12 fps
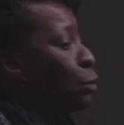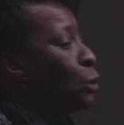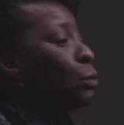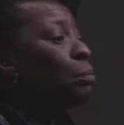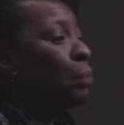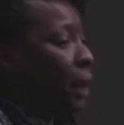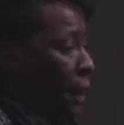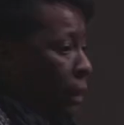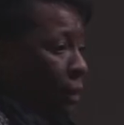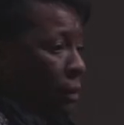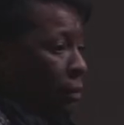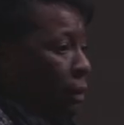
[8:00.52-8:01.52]
do you
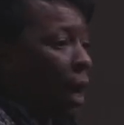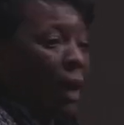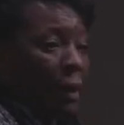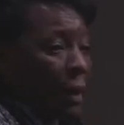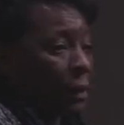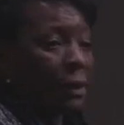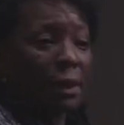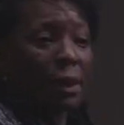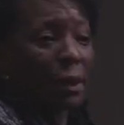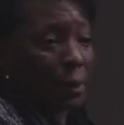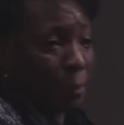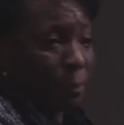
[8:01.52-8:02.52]
mean I can't see
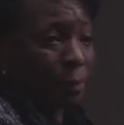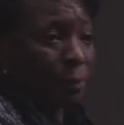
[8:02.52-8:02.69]
him?